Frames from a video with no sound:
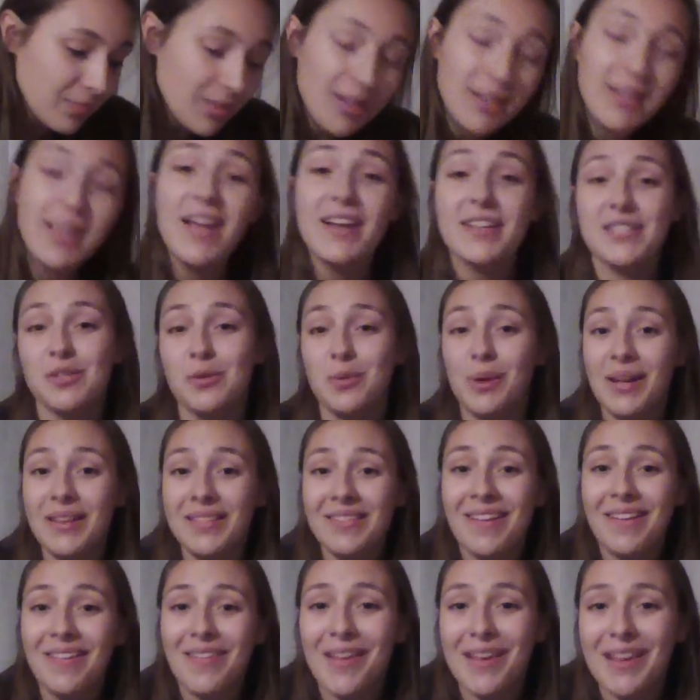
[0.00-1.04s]
yeah, so hit
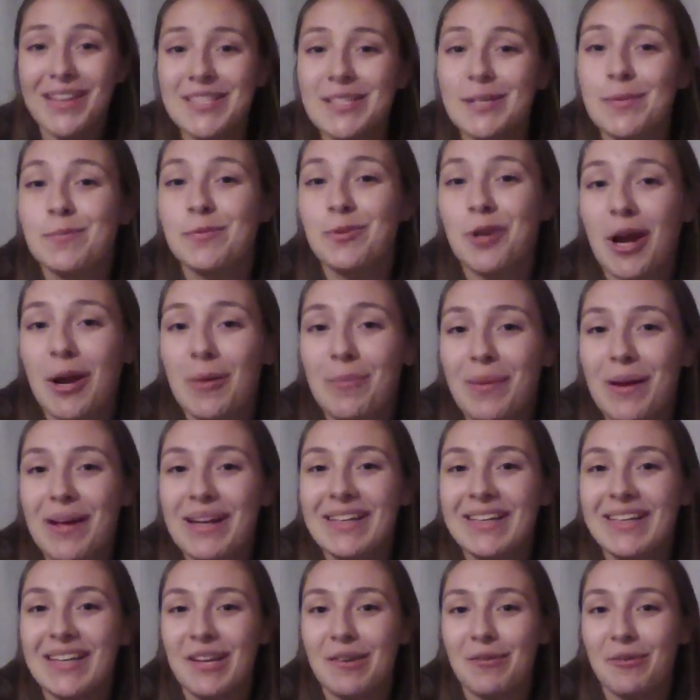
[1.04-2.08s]
that like and subscribe
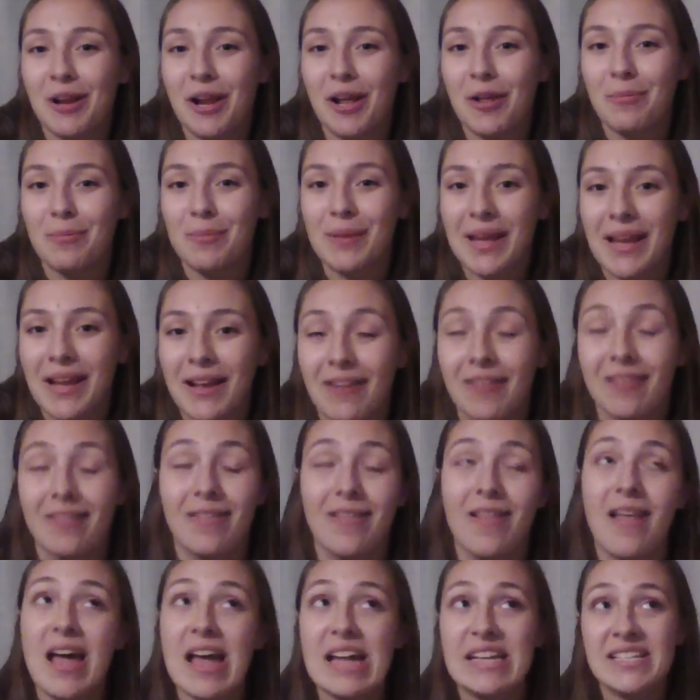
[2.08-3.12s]
button. It would help me a
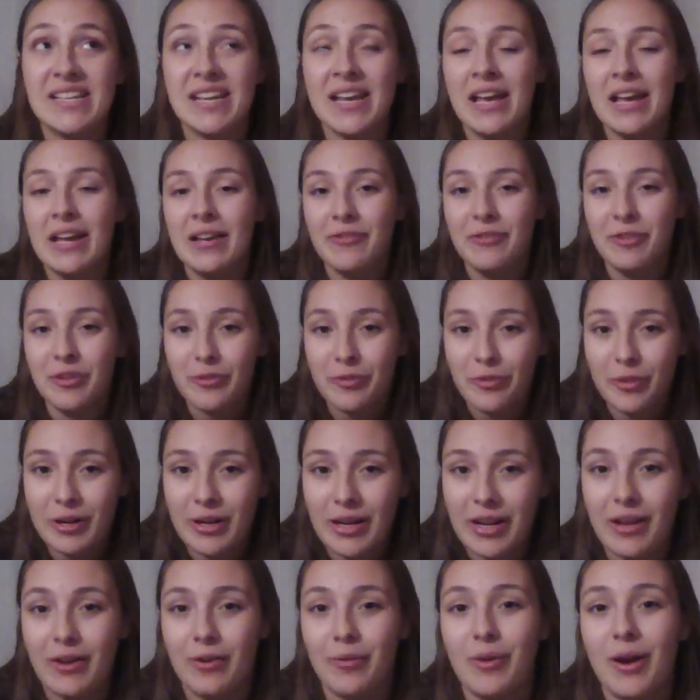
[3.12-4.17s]
lot. Feel free
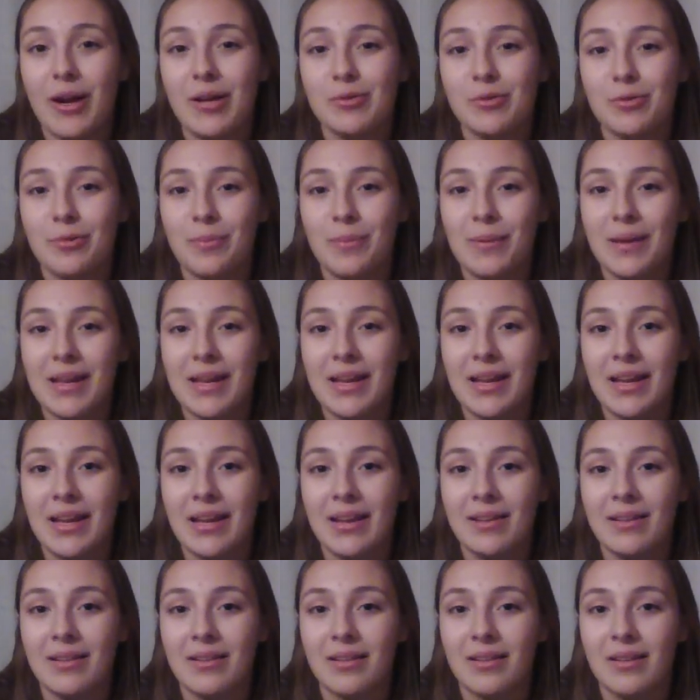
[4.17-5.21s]
to interact with me
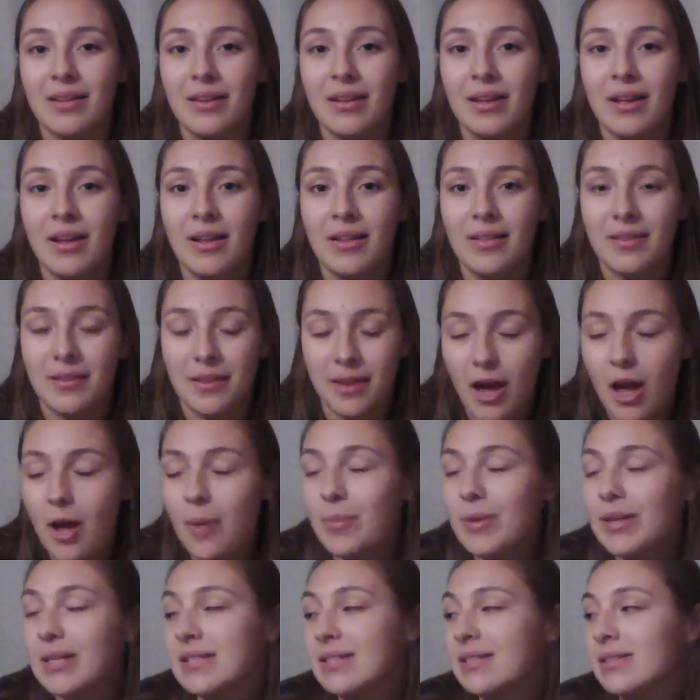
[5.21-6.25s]
in the
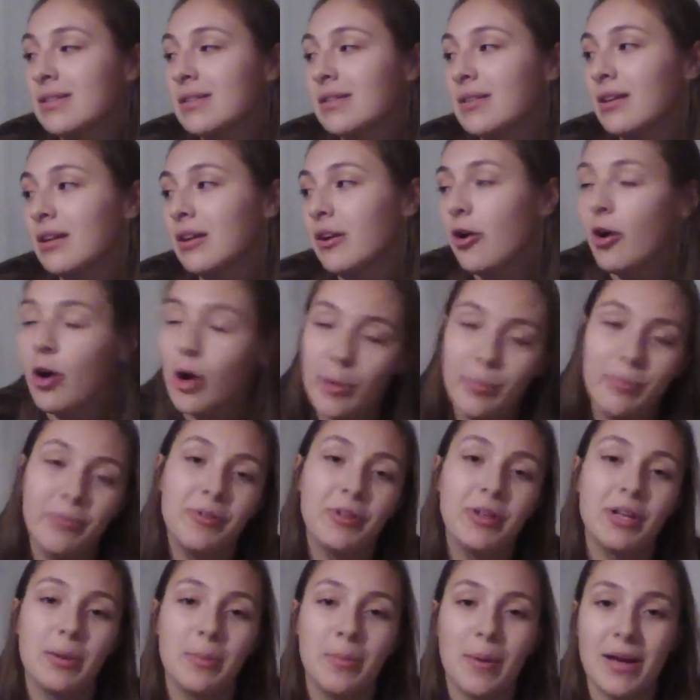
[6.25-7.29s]
comments,
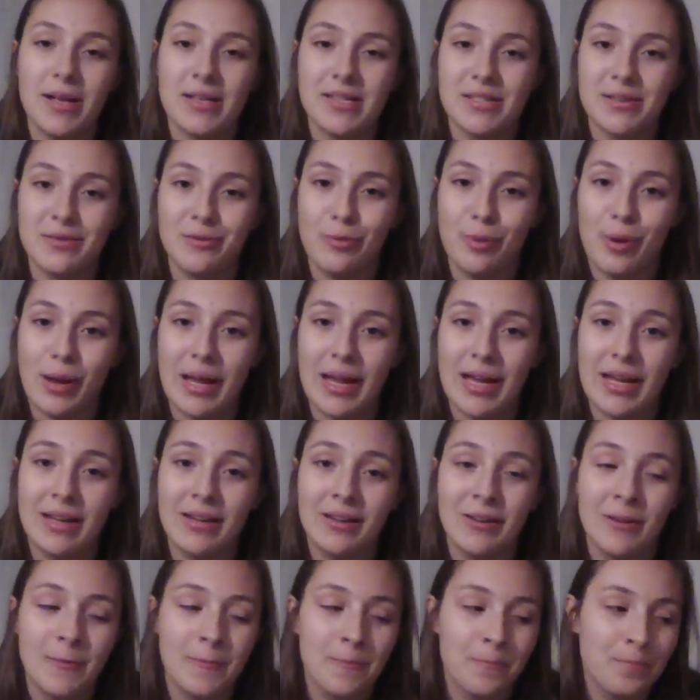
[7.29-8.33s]
hopefully in a positive way
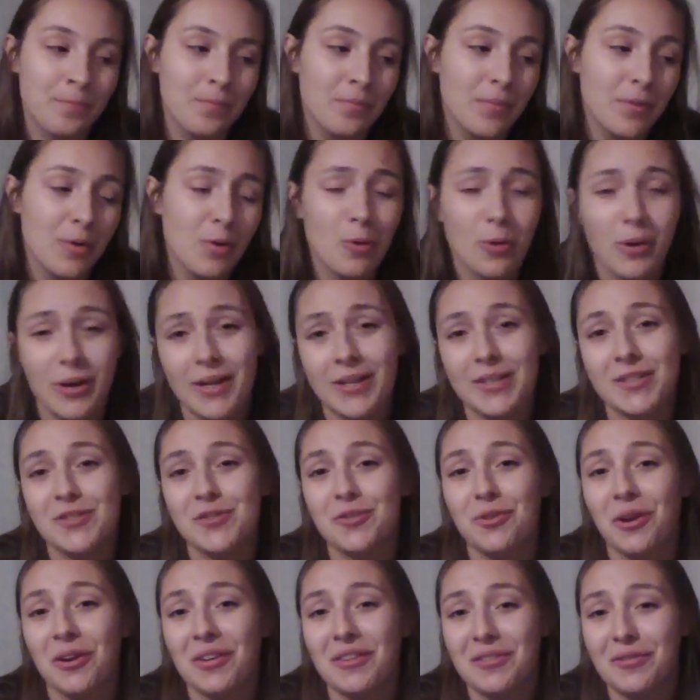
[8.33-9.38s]
or a
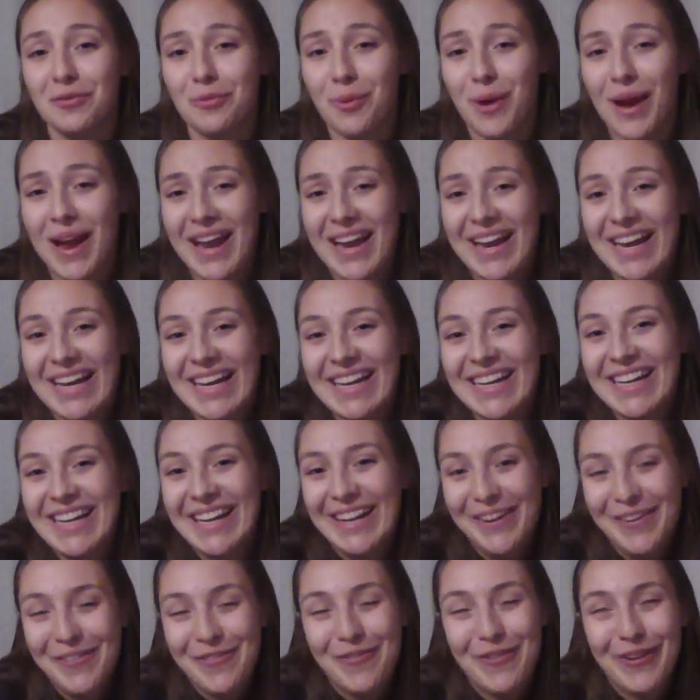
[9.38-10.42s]
constructive way,
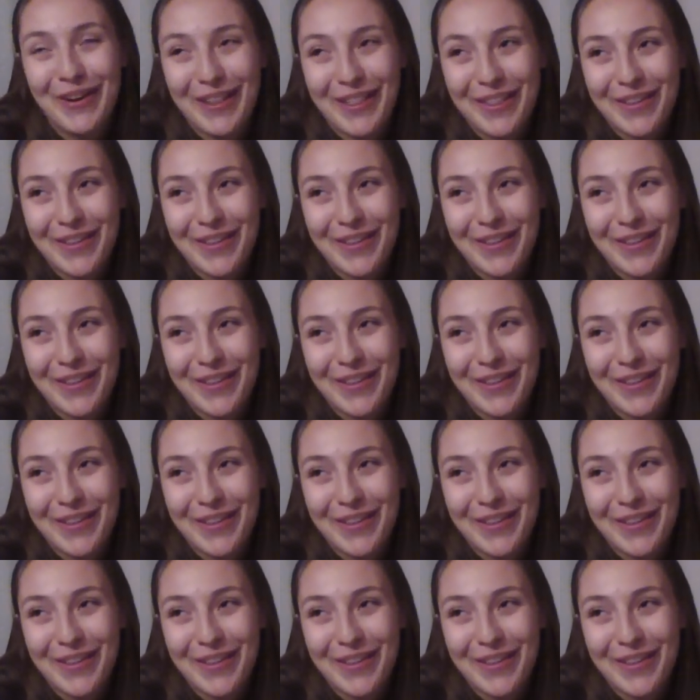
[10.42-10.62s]
one of